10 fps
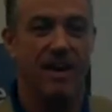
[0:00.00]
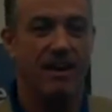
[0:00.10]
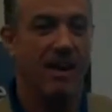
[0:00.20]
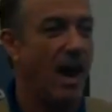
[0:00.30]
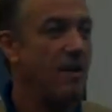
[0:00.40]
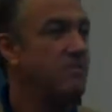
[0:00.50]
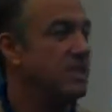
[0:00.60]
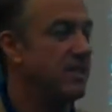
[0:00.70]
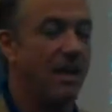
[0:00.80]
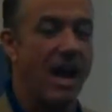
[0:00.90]
then I'm
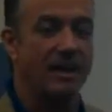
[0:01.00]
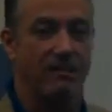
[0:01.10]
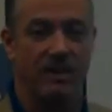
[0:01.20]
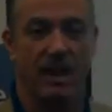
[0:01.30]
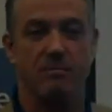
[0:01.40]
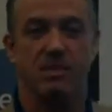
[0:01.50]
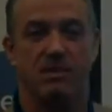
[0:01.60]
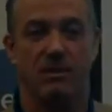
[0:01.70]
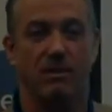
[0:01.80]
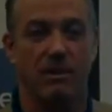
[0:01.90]
still active, and I'm
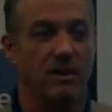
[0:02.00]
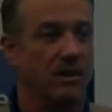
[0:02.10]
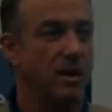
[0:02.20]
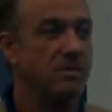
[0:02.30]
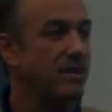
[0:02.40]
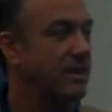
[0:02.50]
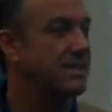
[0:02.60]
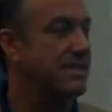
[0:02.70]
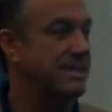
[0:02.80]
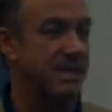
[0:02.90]
still
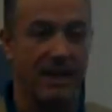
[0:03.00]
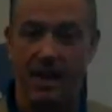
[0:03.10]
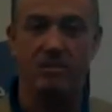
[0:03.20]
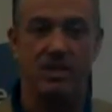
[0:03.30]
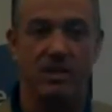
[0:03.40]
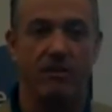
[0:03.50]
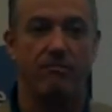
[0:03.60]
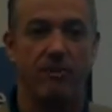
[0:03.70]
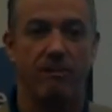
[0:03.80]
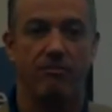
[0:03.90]
consistent, and I'm still
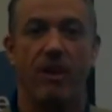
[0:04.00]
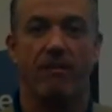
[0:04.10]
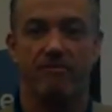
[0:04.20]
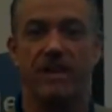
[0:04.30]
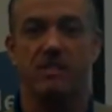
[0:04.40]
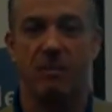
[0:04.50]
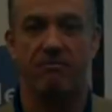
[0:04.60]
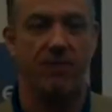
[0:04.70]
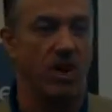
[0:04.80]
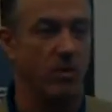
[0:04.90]
in front of the face of my
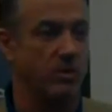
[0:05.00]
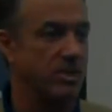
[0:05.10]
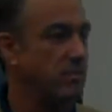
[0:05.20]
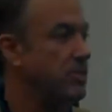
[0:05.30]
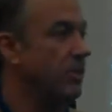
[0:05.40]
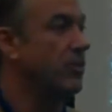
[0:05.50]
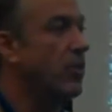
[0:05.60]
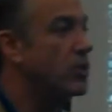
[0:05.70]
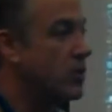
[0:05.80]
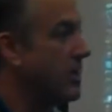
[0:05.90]
followers, and I'm still
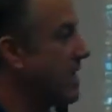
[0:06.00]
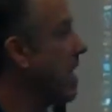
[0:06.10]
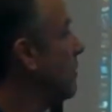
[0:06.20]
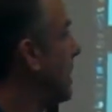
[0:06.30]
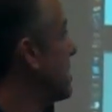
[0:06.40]
nurturing that